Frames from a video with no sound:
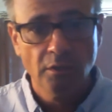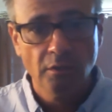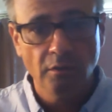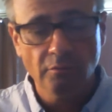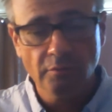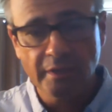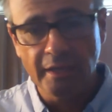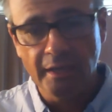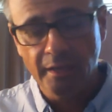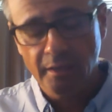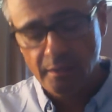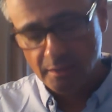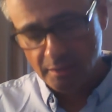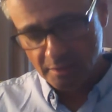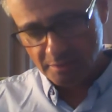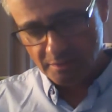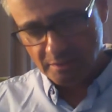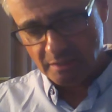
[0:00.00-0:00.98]
Okay,
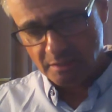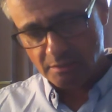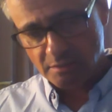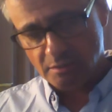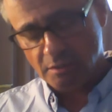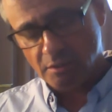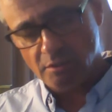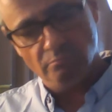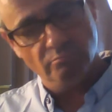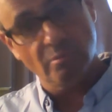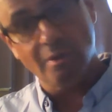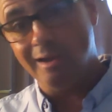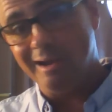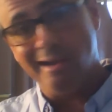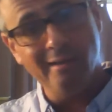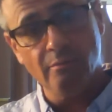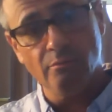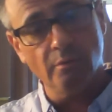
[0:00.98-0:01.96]

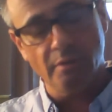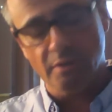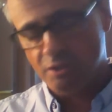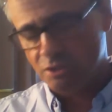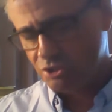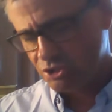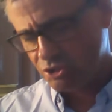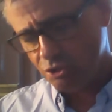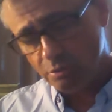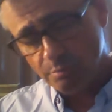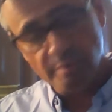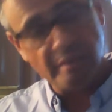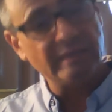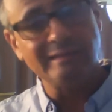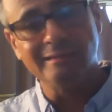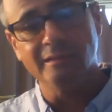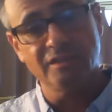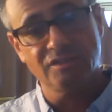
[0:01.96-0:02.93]
it should be
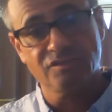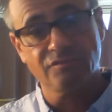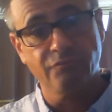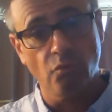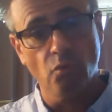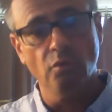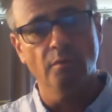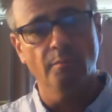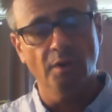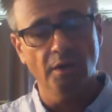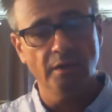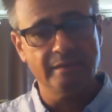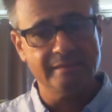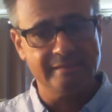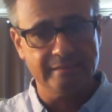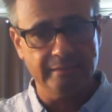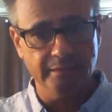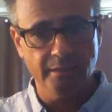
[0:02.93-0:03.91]
in list form.
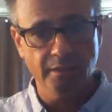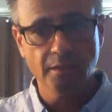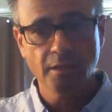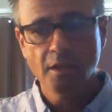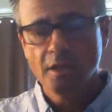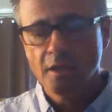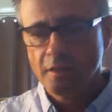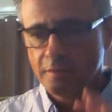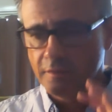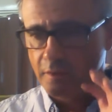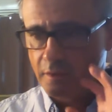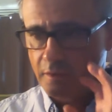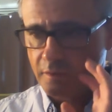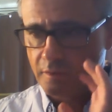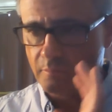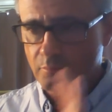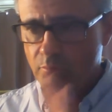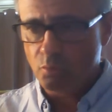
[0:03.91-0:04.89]
Honestly,
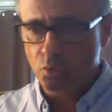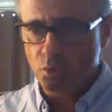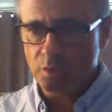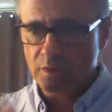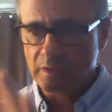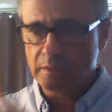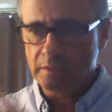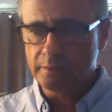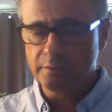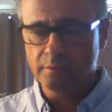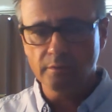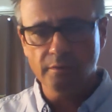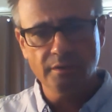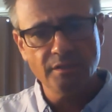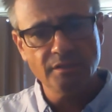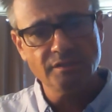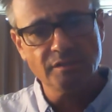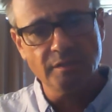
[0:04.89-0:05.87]
the more clear it
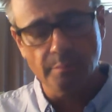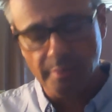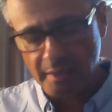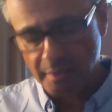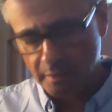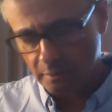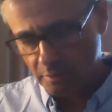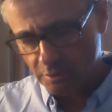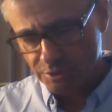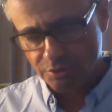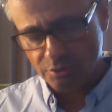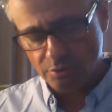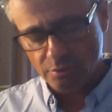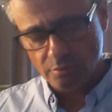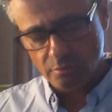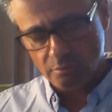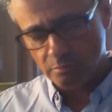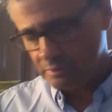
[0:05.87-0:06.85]
is, the better.
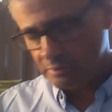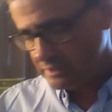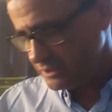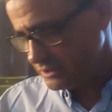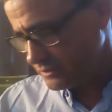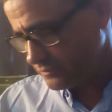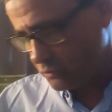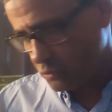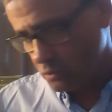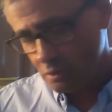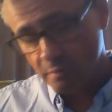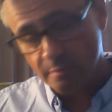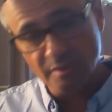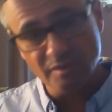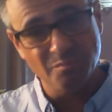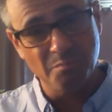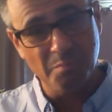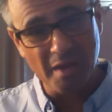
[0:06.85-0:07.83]
So list form
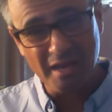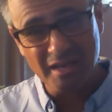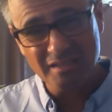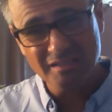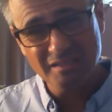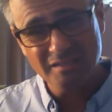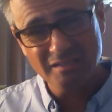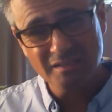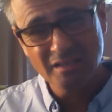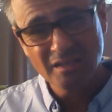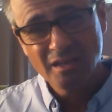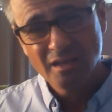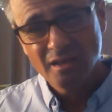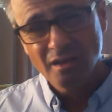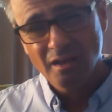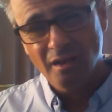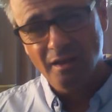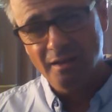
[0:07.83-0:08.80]
is best.
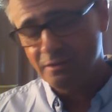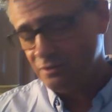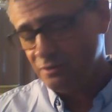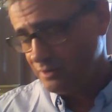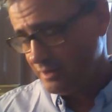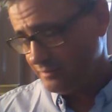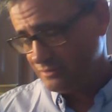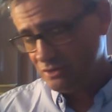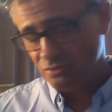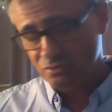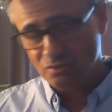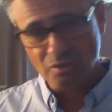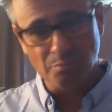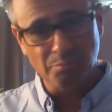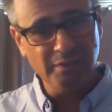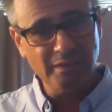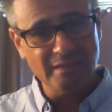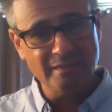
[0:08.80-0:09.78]
You don't have to use
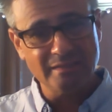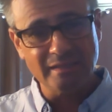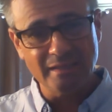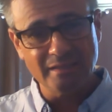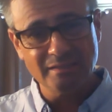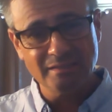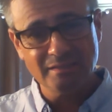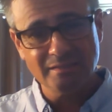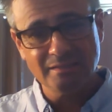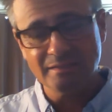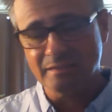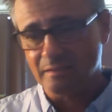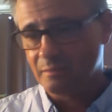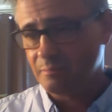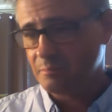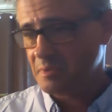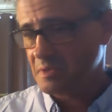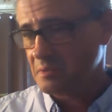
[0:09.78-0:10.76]
complete sentences. It
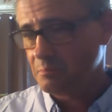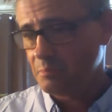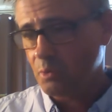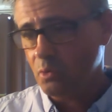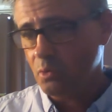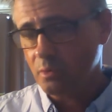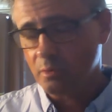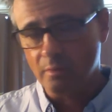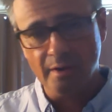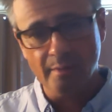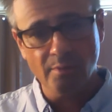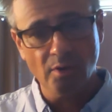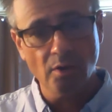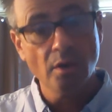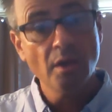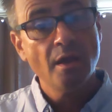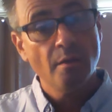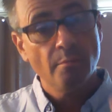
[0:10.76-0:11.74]
can be poor
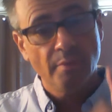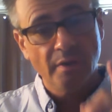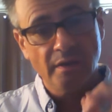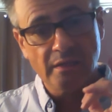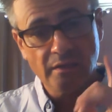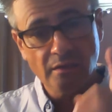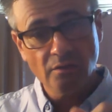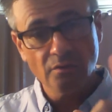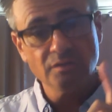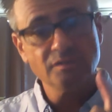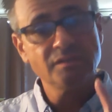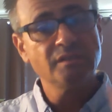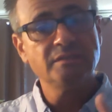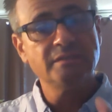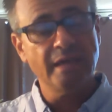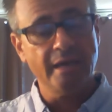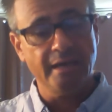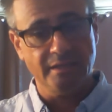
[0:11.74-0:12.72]
grammar. But here's the
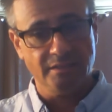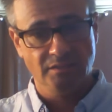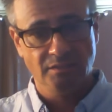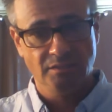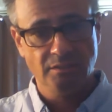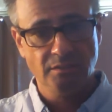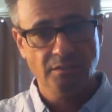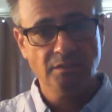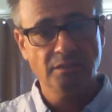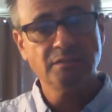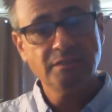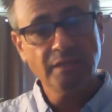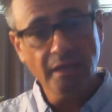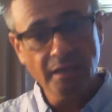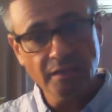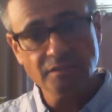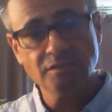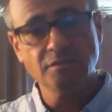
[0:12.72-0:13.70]
test. The
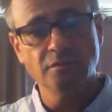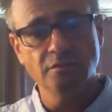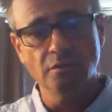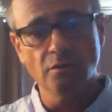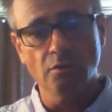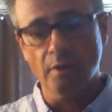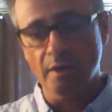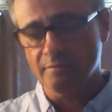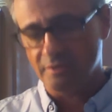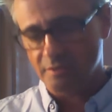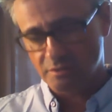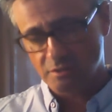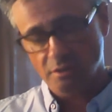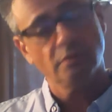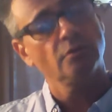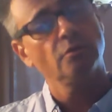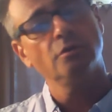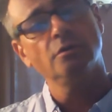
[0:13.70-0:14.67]
test to know, have I
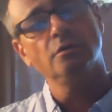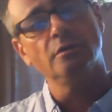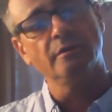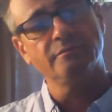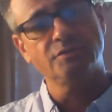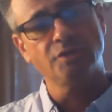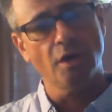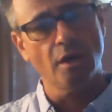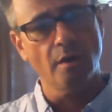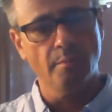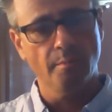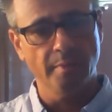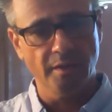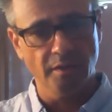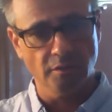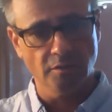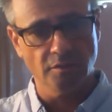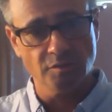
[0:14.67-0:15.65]
done a good enough job of
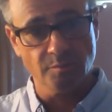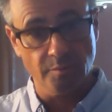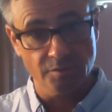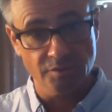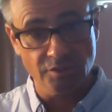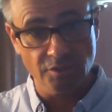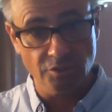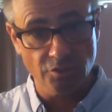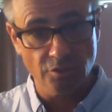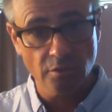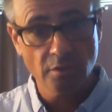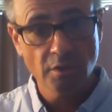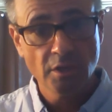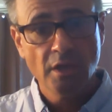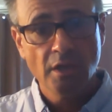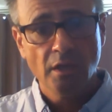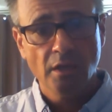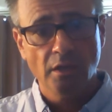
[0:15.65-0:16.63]
making this procedure,
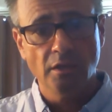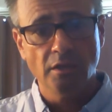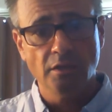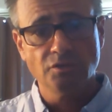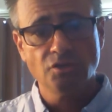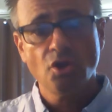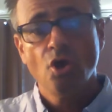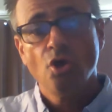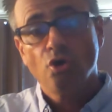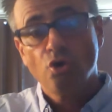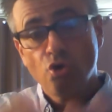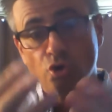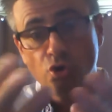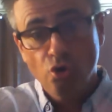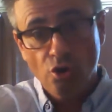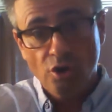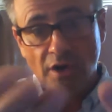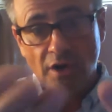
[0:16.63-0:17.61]
is
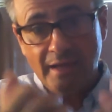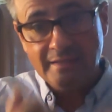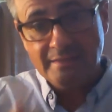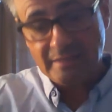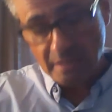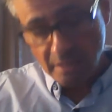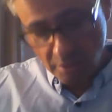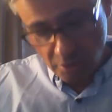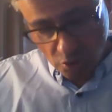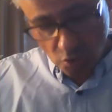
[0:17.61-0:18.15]
could I take